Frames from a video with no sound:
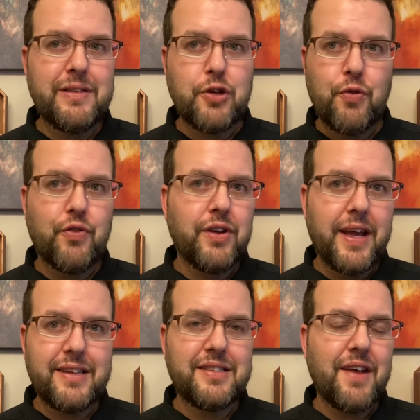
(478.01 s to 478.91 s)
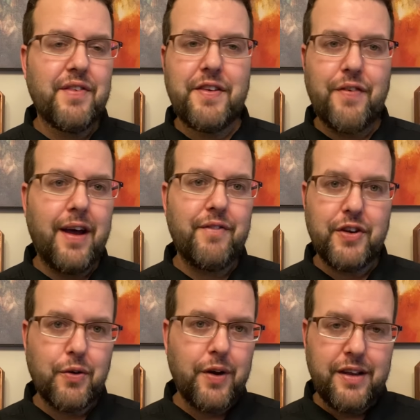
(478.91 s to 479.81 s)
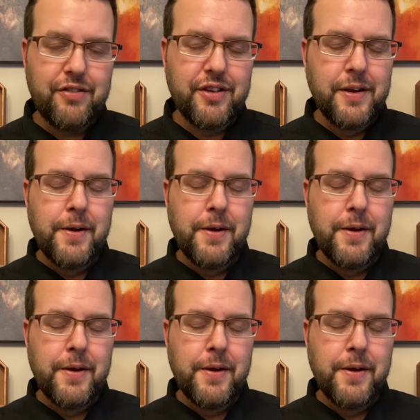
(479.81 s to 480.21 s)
it's over like 75 degrees.